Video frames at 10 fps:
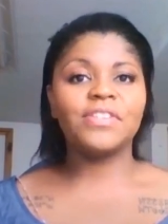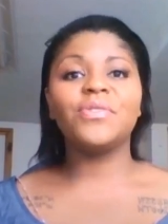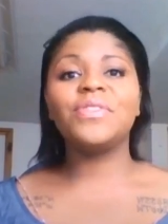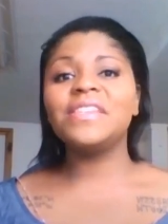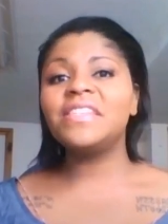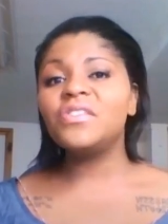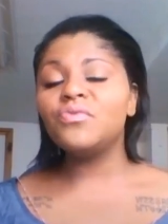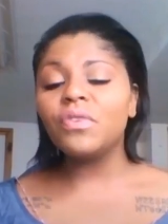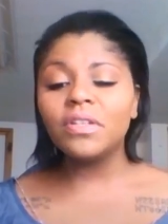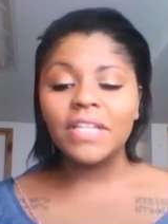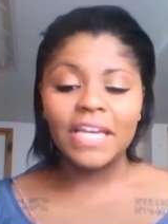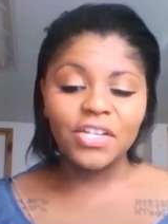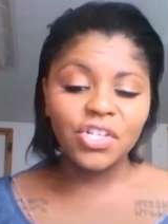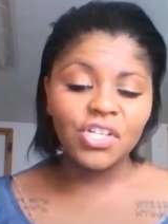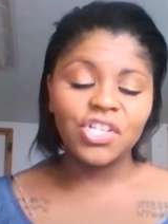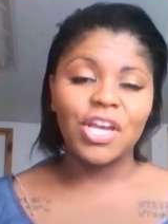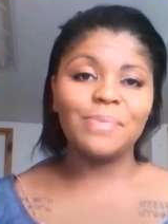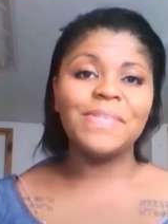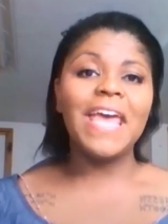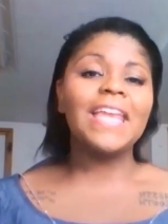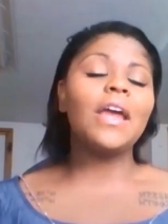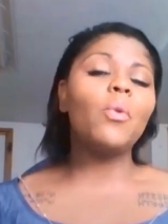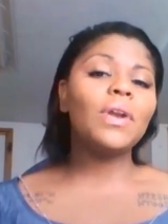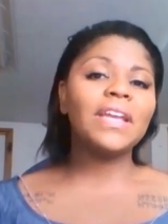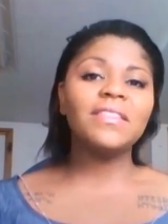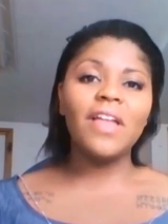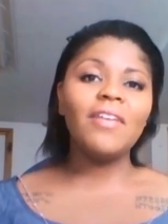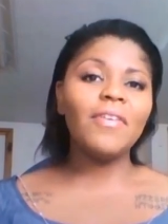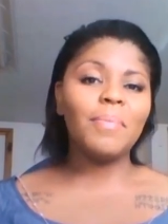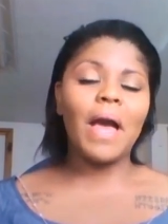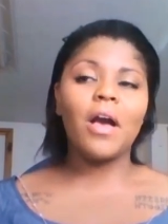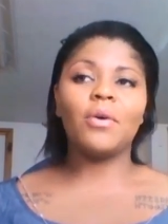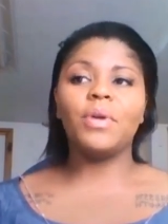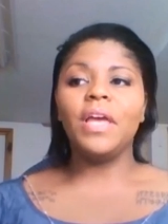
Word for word: So this is relationships. Now, what I love about